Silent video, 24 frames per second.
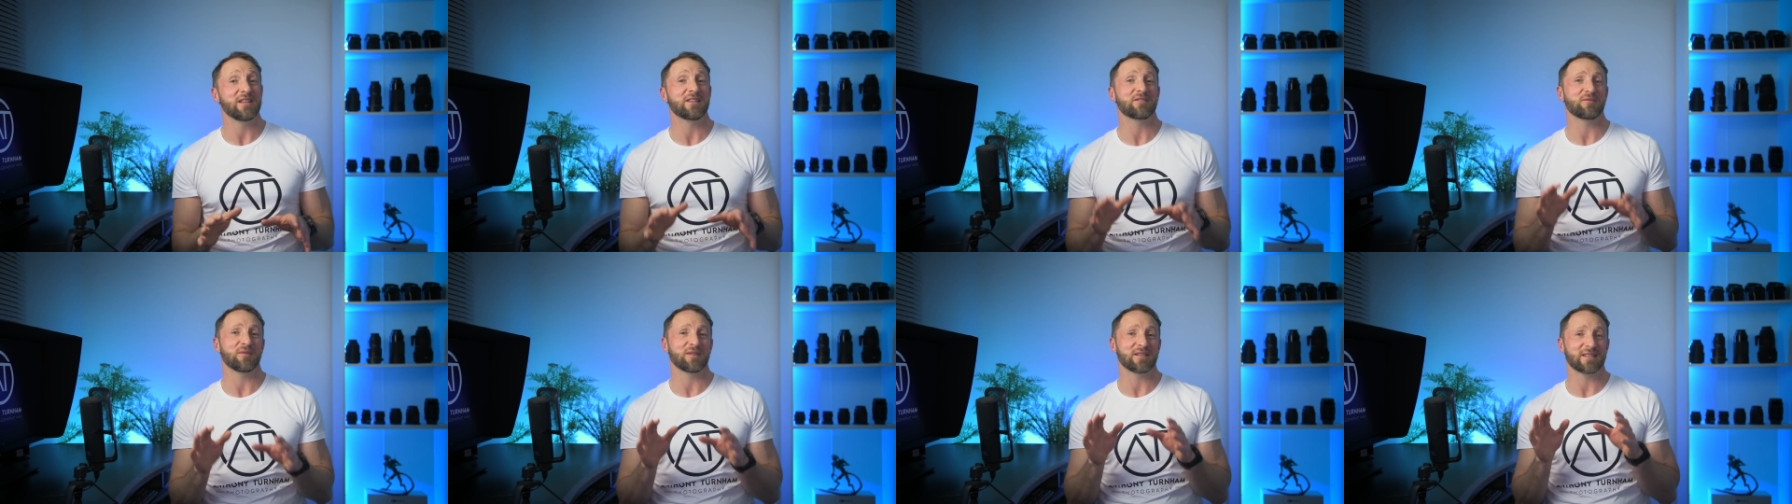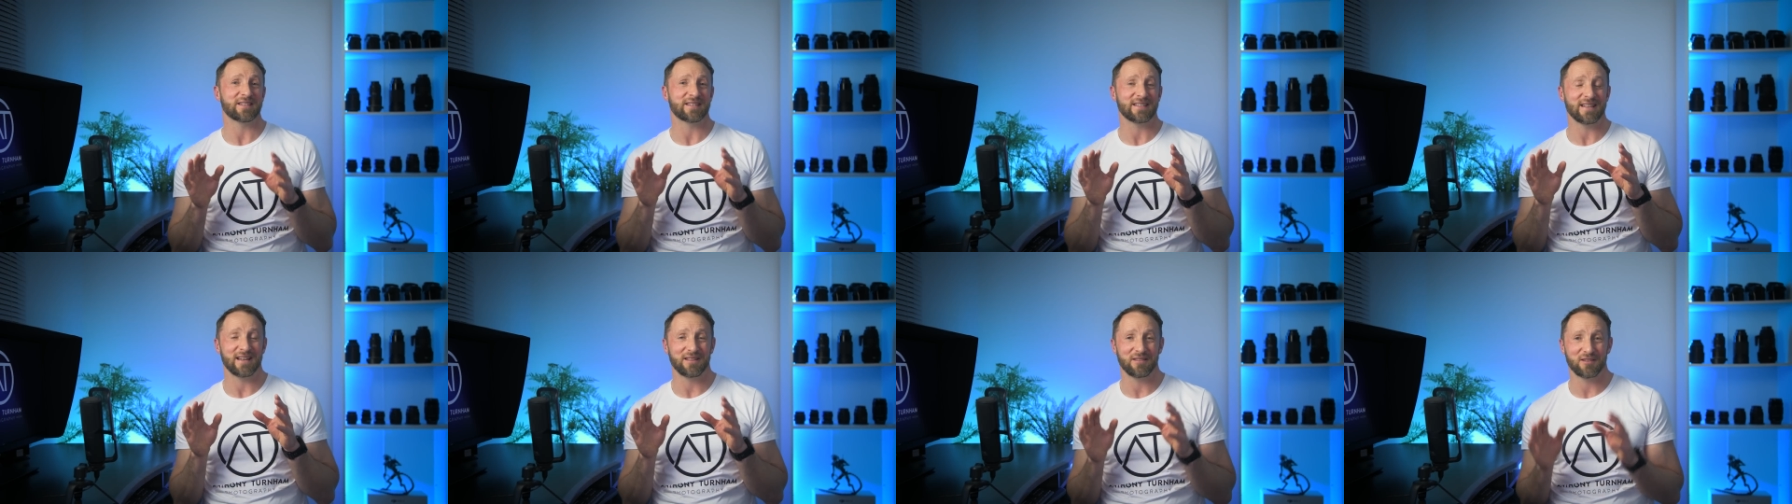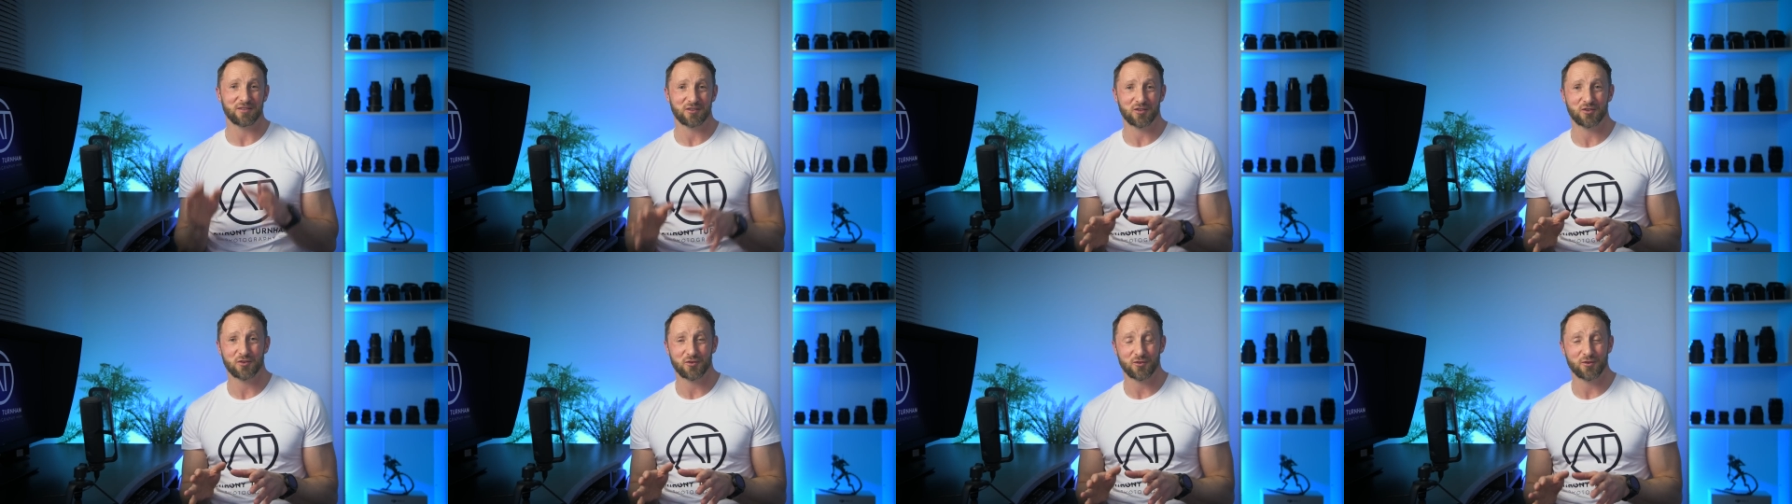need to understand the
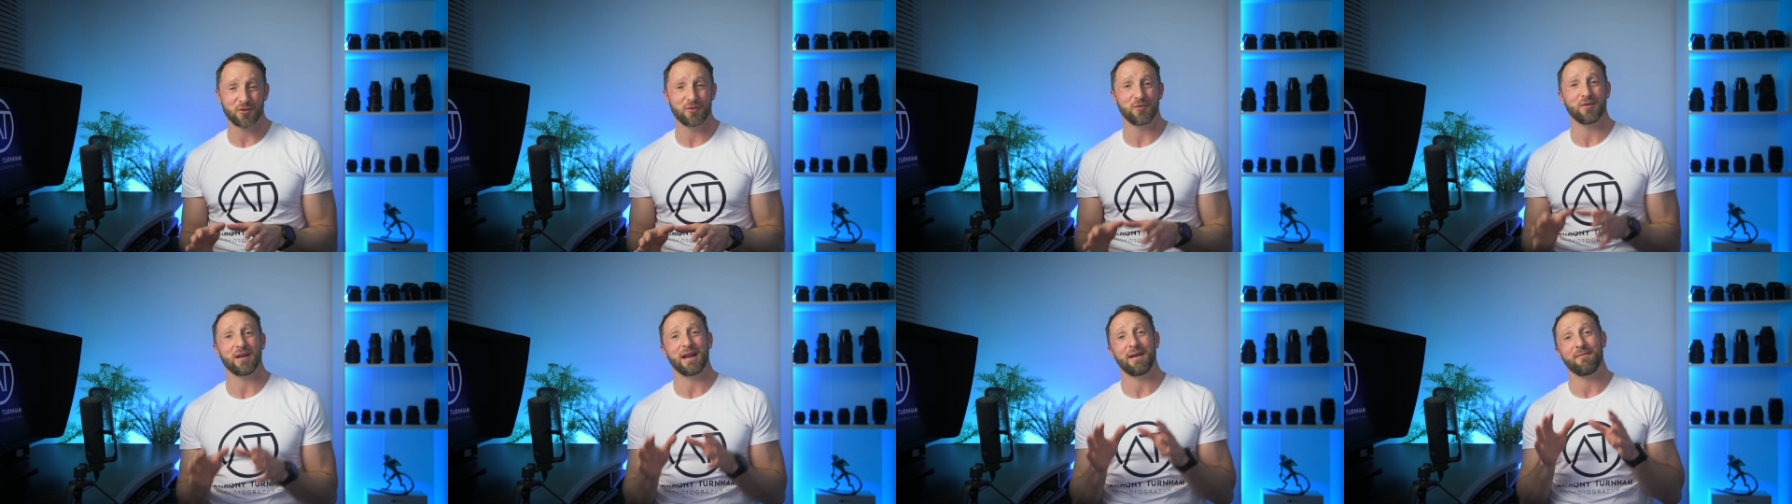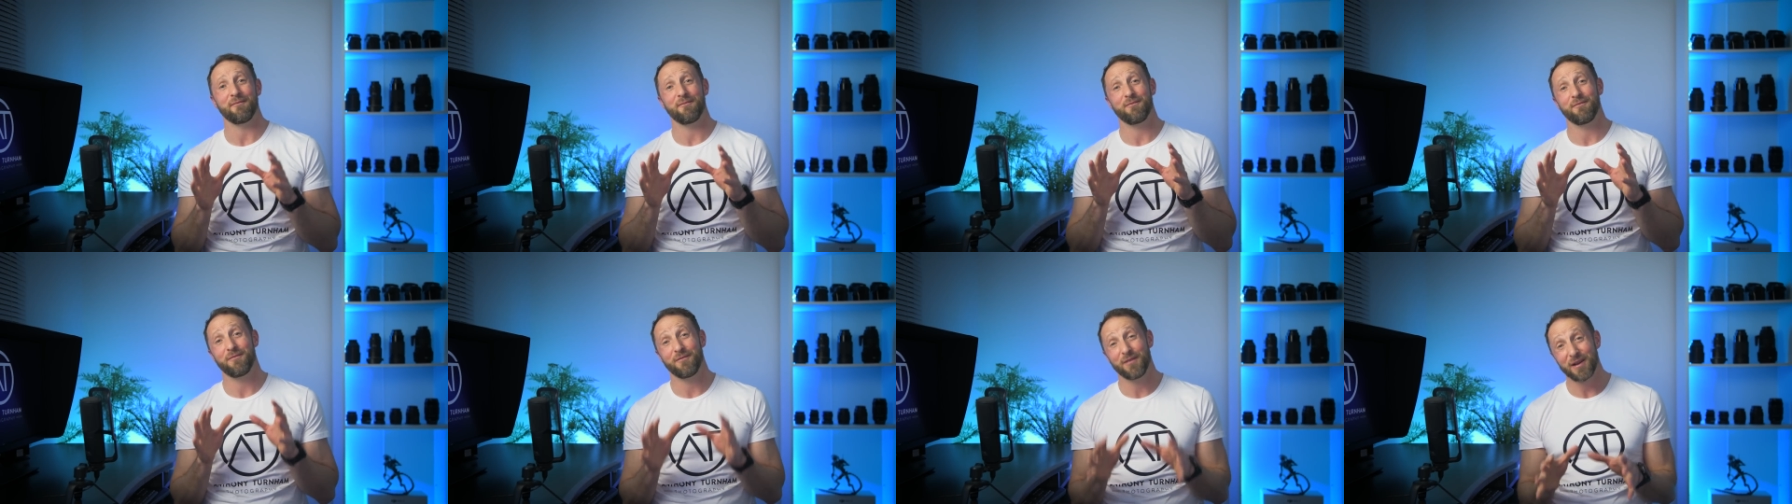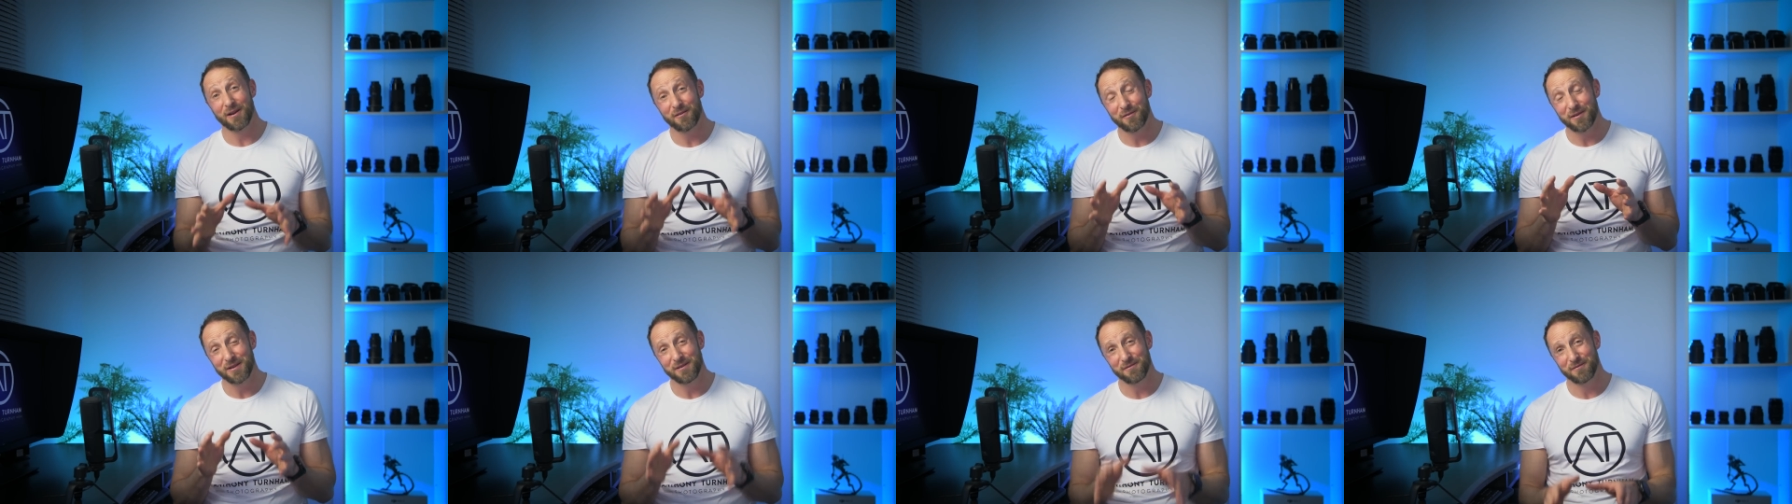true and very